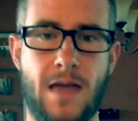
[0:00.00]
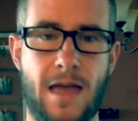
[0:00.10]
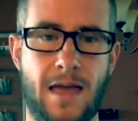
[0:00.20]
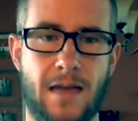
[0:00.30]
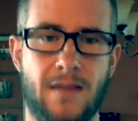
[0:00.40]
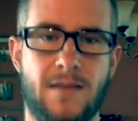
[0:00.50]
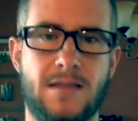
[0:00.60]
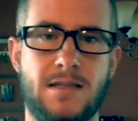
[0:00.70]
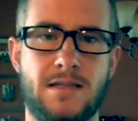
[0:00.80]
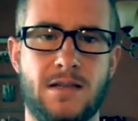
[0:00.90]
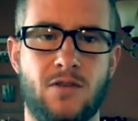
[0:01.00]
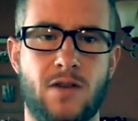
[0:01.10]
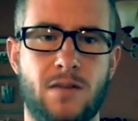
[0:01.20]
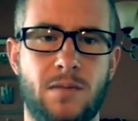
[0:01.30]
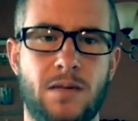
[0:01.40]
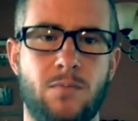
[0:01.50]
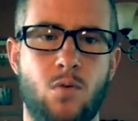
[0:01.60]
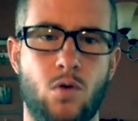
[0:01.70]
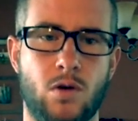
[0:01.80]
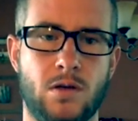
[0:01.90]
And this is incredibly
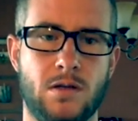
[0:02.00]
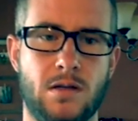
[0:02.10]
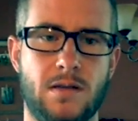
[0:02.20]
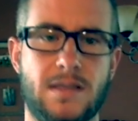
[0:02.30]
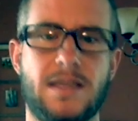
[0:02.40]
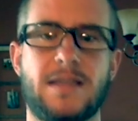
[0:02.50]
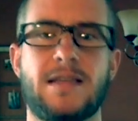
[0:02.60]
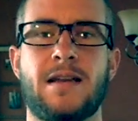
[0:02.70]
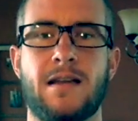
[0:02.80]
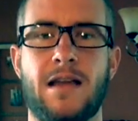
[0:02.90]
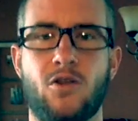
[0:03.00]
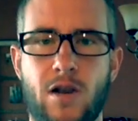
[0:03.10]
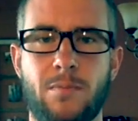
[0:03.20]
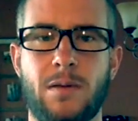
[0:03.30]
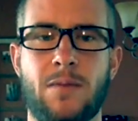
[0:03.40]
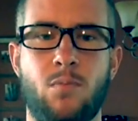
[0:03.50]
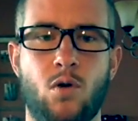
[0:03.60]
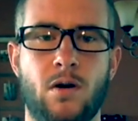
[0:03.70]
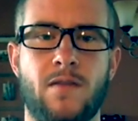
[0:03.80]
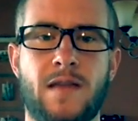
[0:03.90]
important. This is an incredibly
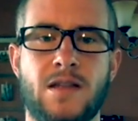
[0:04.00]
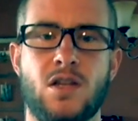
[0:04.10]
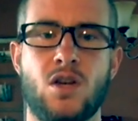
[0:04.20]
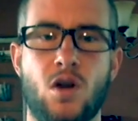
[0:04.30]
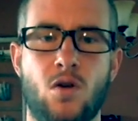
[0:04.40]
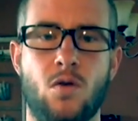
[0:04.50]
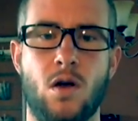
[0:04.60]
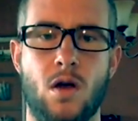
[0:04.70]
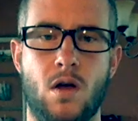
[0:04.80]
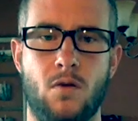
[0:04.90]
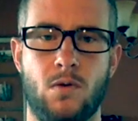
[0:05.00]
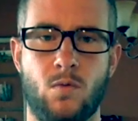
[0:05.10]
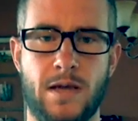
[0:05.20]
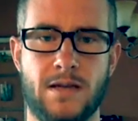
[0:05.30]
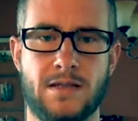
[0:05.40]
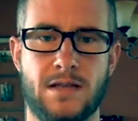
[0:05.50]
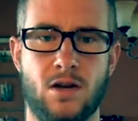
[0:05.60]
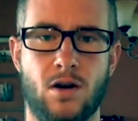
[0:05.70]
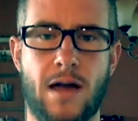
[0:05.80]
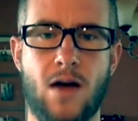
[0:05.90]
important thing to know when we
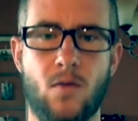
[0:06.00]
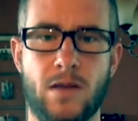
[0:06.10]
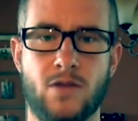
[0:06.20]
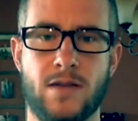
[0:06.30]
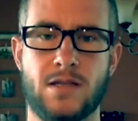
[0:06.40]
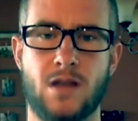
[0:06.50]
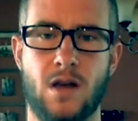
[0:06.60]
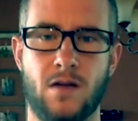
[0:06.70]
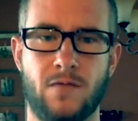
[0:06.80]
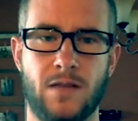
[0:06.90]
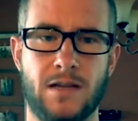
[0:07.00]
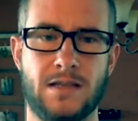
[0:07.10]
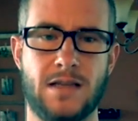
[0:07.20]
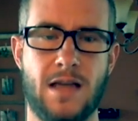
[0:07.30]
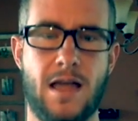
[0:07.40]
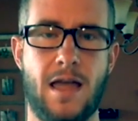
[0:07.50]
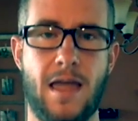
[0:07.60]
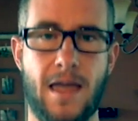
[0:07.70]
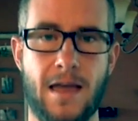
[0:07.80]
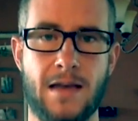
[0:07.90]
consider how we address conflict
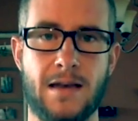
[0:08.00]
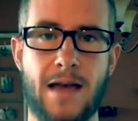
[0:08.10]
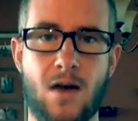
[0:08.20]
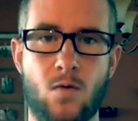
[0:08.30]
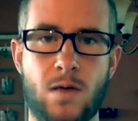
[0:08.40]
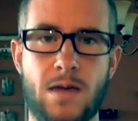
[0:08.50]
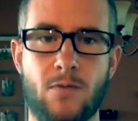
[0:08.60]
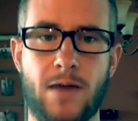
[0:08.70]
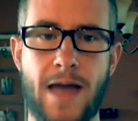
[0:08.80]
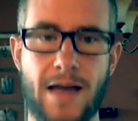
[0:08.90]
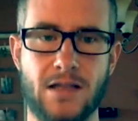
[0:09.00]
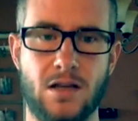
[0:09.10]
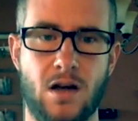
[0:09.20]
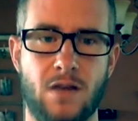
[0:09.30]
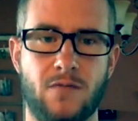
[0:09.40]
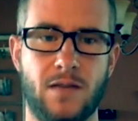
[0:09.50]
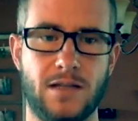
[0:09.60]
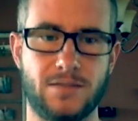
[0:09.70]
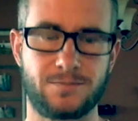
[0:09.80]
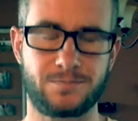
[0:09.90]
and how we react to
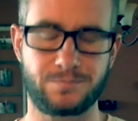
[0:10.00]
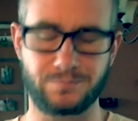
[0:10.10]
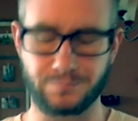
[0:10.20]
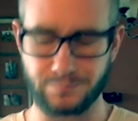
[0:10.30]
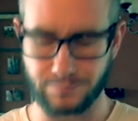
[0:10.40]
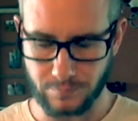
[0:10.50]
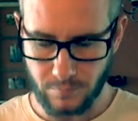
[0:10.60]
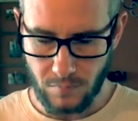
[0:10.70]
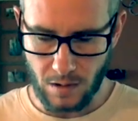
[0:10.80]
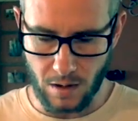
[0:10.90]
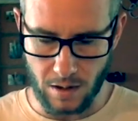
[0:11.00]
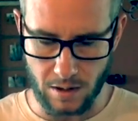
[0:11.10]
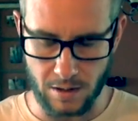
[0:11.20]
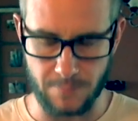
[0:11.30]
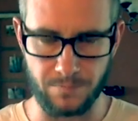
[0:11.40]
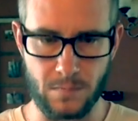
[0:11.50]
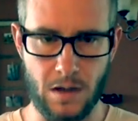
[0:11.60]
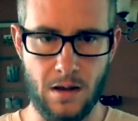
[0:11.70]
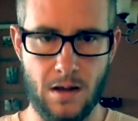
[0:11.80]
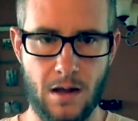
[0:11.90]
conflict. A
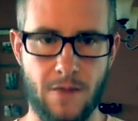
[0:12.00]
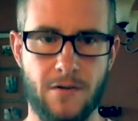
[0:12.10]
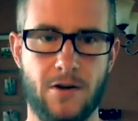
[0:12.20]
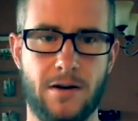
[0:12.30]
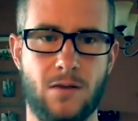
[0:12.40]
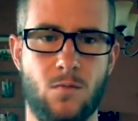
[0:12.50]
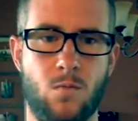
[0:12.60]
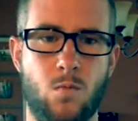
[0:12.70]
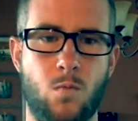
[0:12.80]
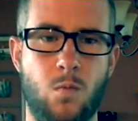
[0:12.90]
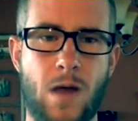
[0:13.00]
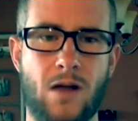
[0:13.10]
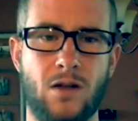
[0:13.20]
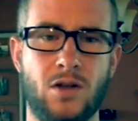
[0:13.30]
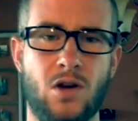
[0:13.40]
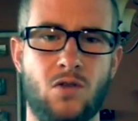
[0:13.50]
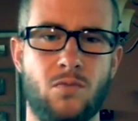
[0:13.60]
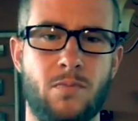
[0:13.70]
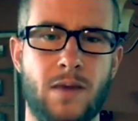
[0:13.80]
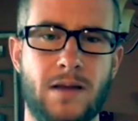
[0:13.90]
very
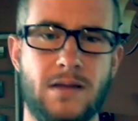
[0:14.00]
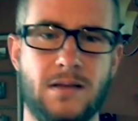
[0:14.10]
well-known but